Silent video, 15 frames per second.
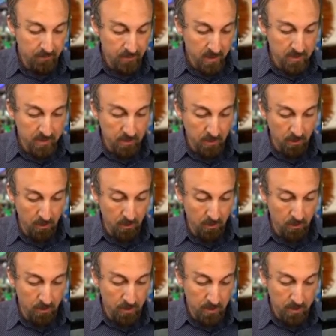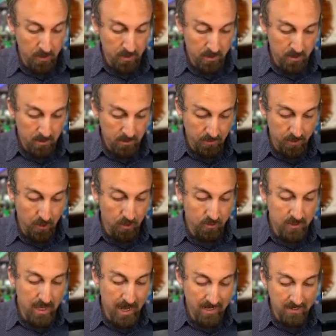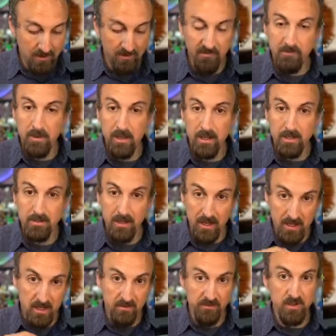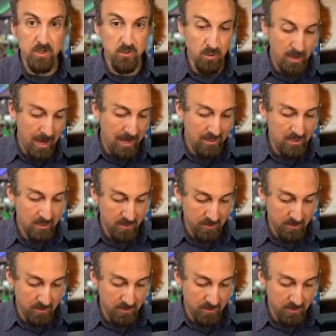So those had to have been individual actions.